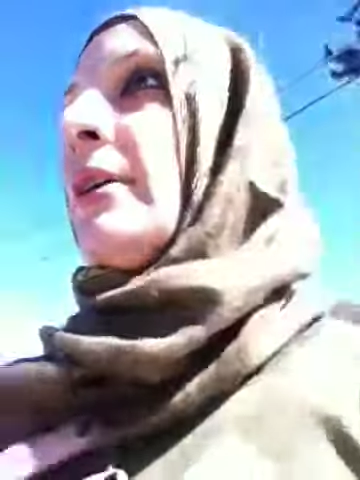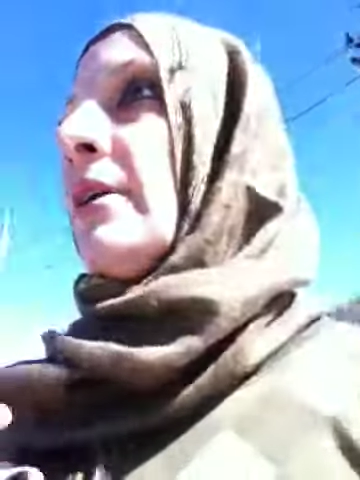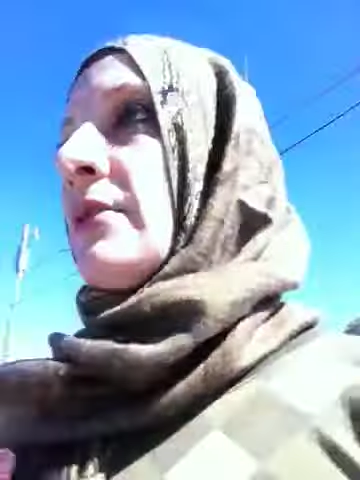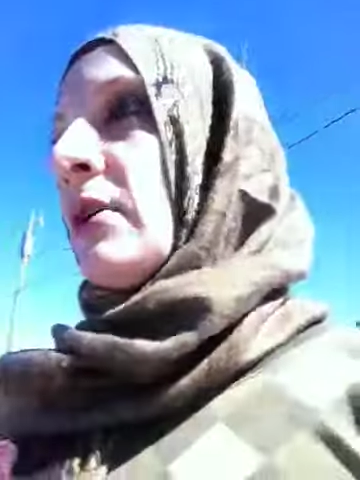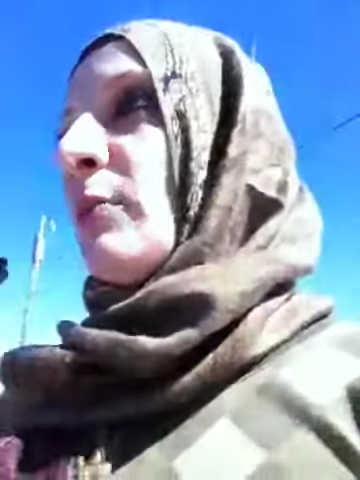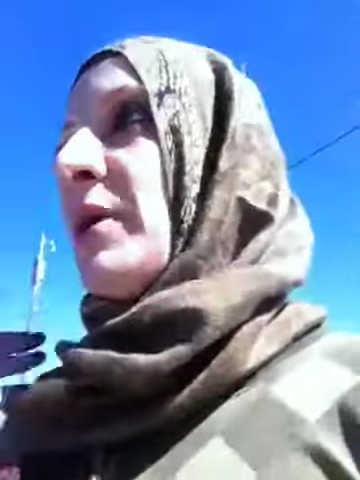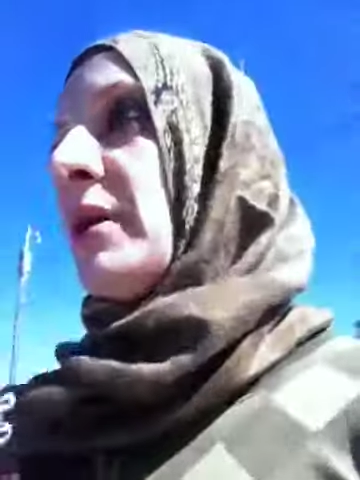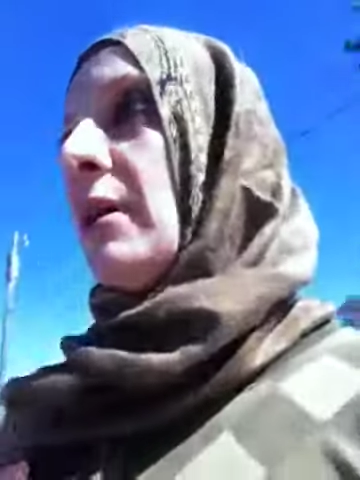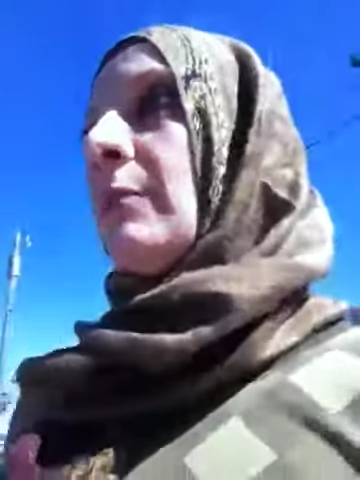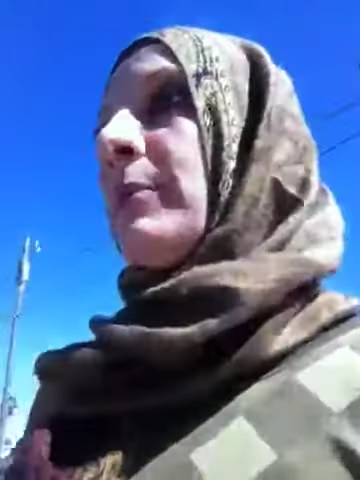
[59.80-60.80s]
does her
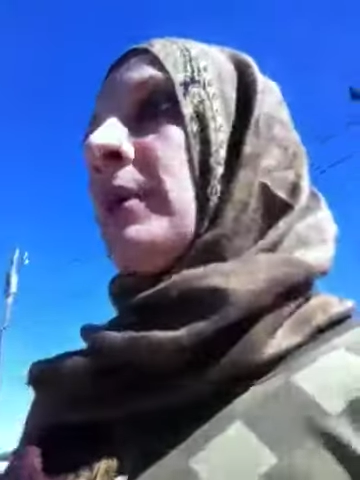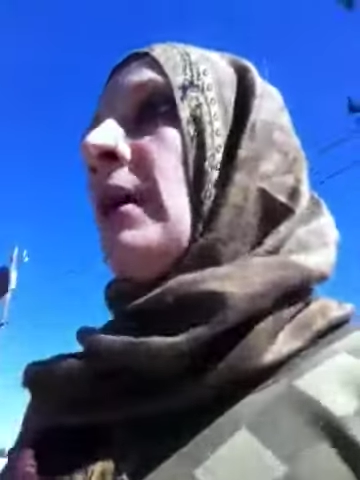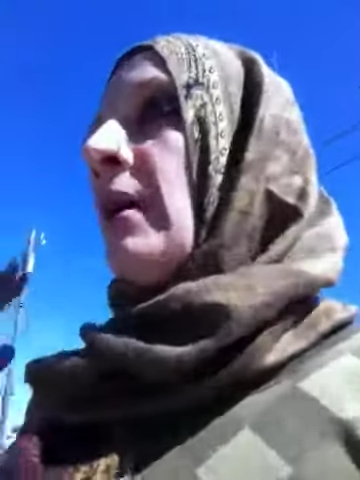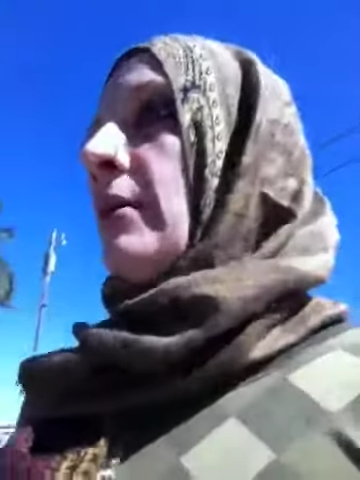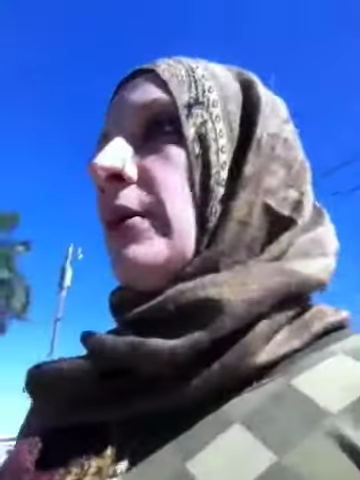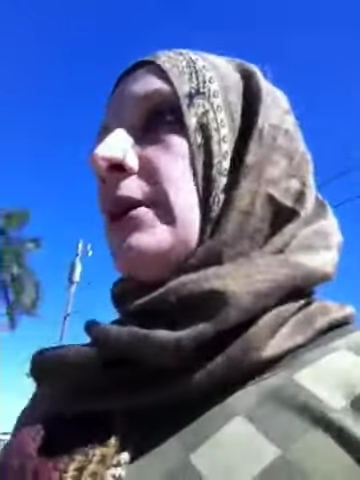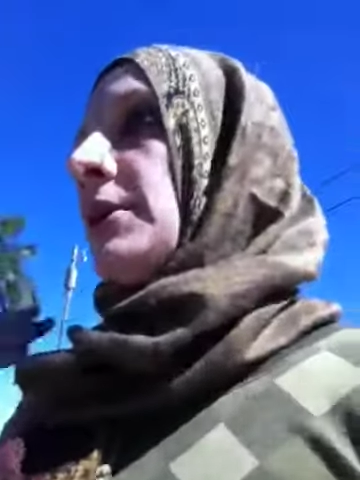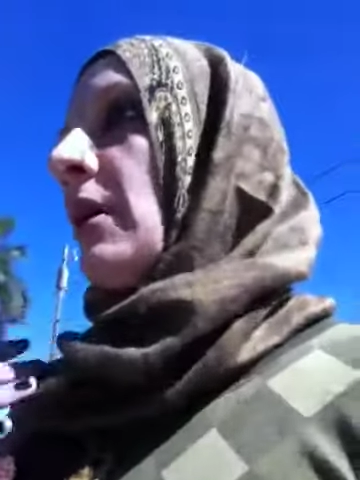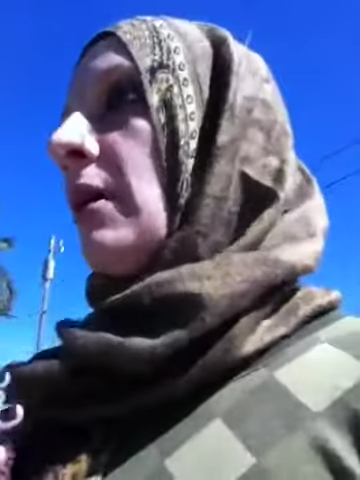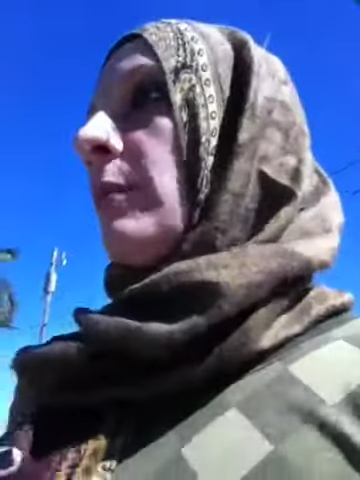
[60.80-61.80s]
makeup and her
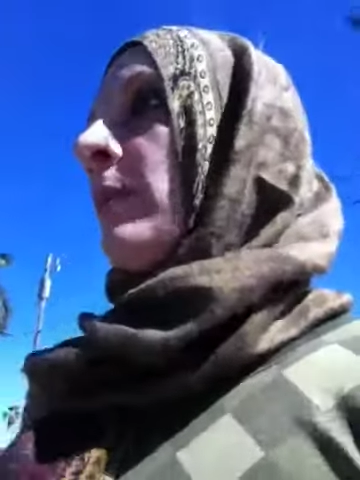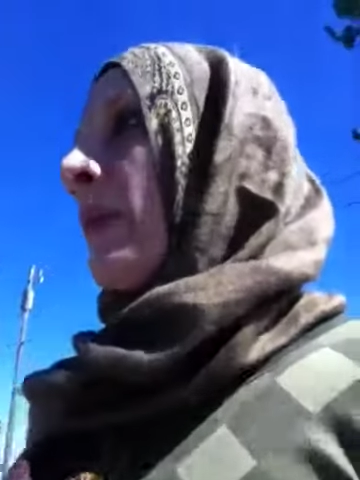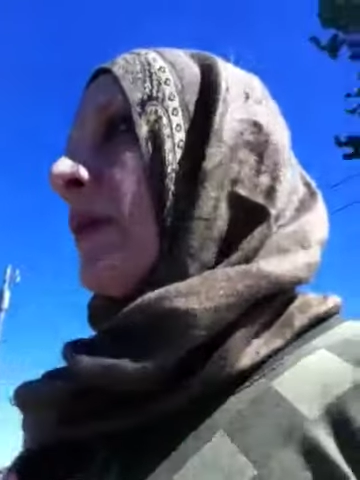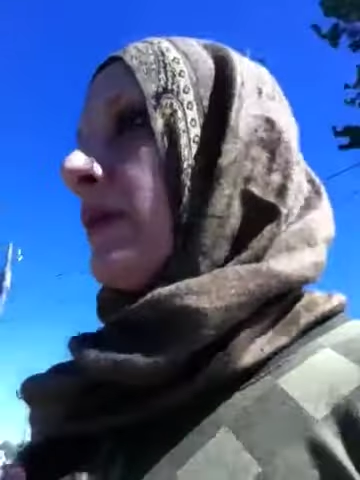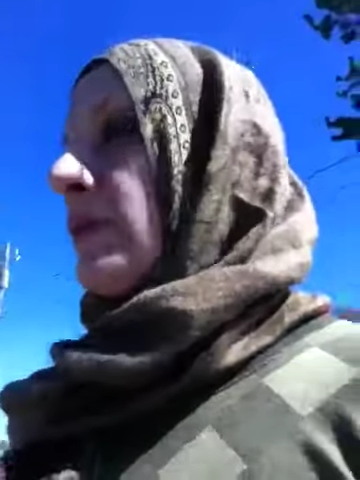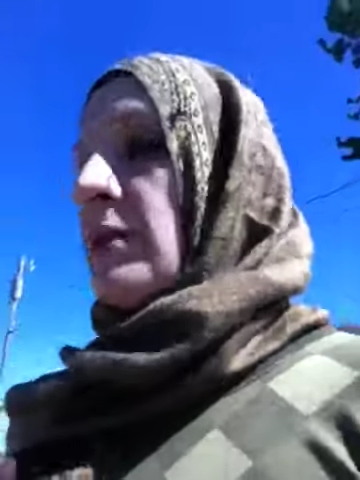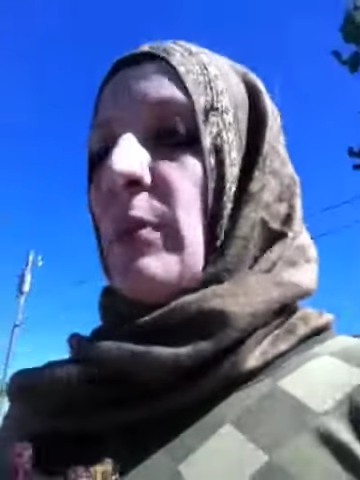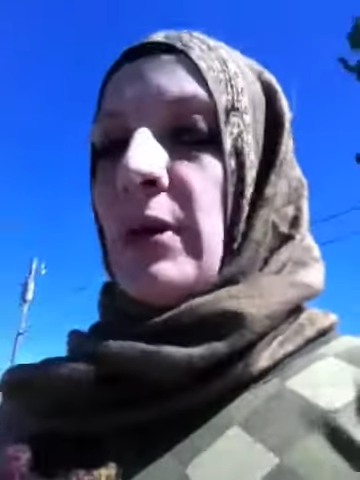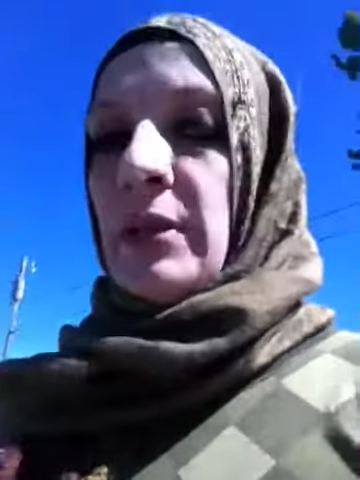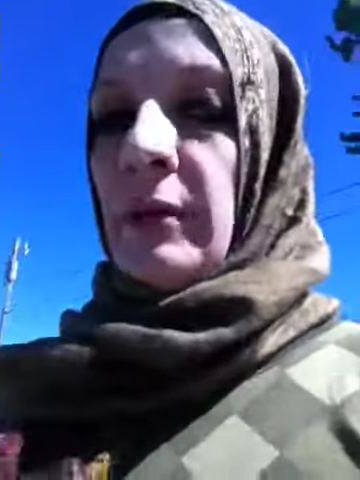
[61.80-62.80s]
hijab is just
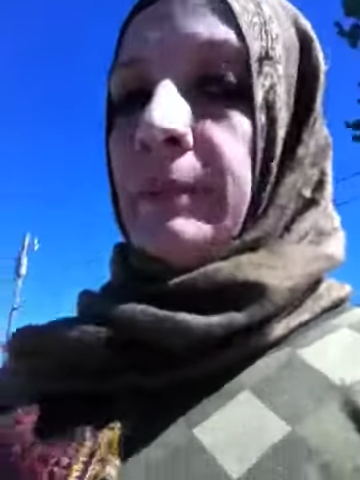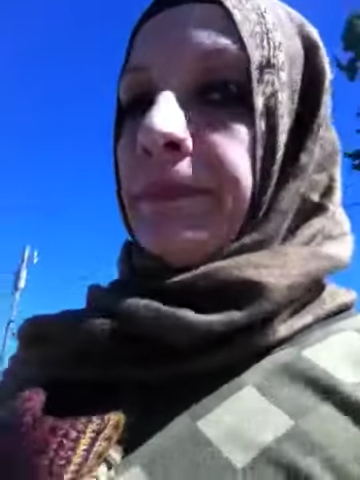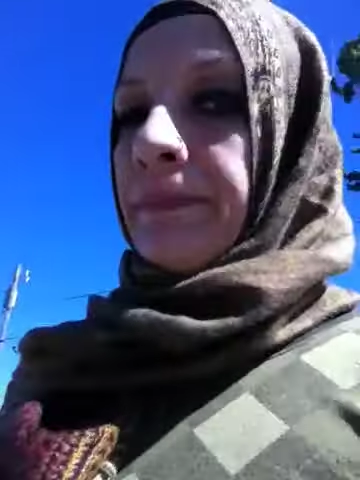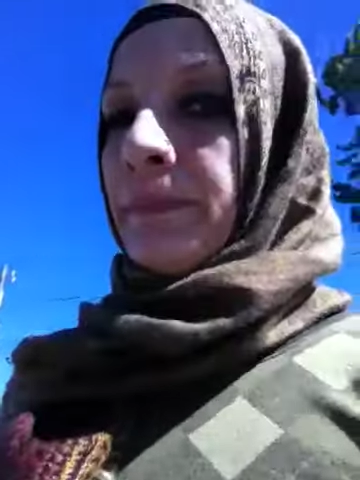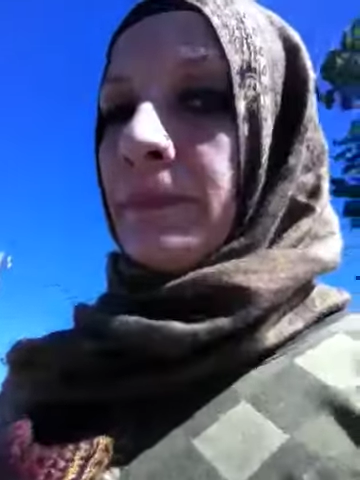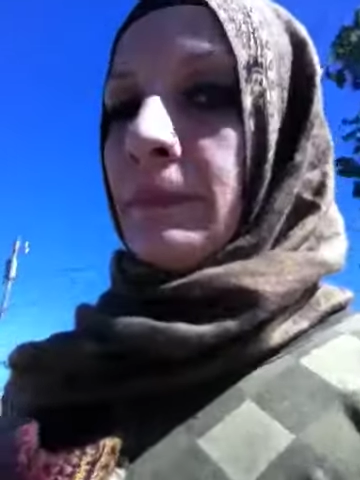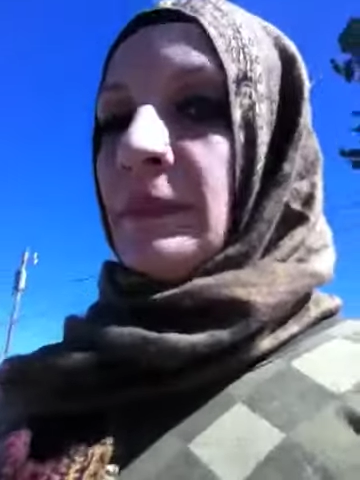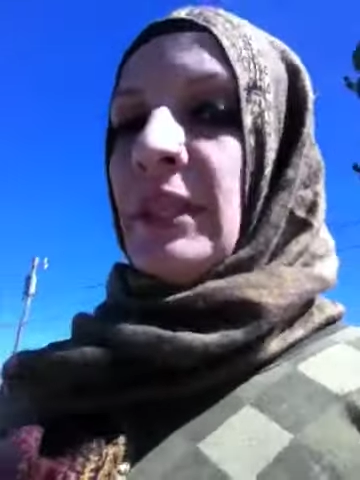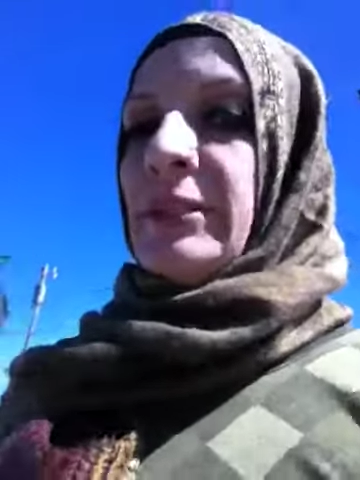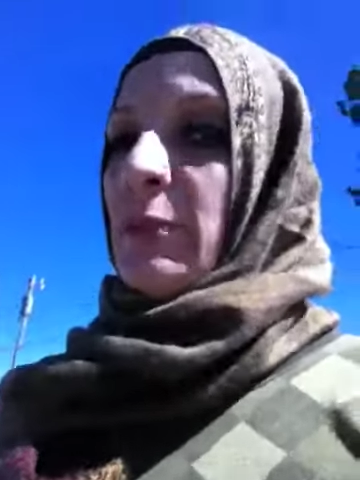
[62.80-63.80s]
amazing.
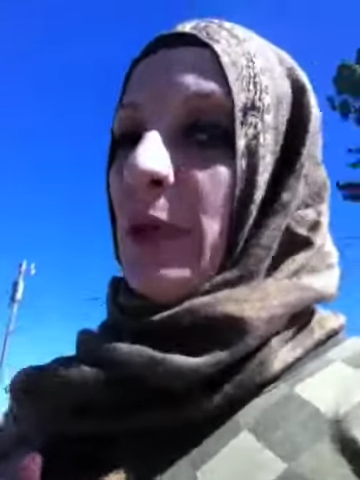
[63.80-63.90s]
So